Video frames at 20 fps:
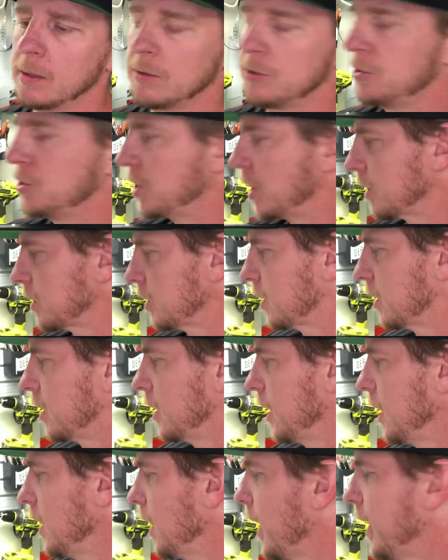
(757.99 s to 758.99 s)
Just
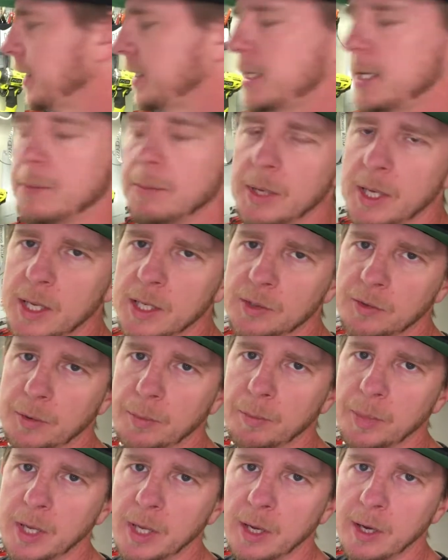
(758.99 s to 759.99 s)
the ITBs from
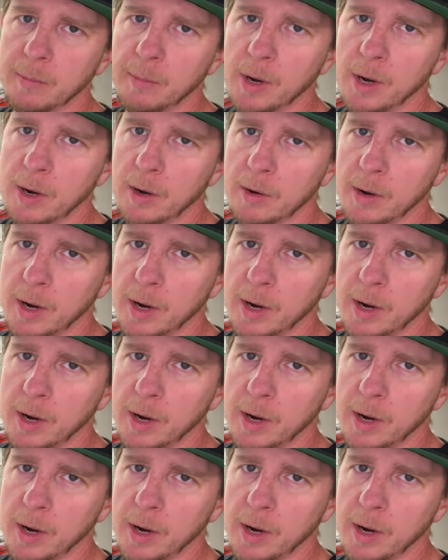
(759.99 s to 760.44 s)
PMO,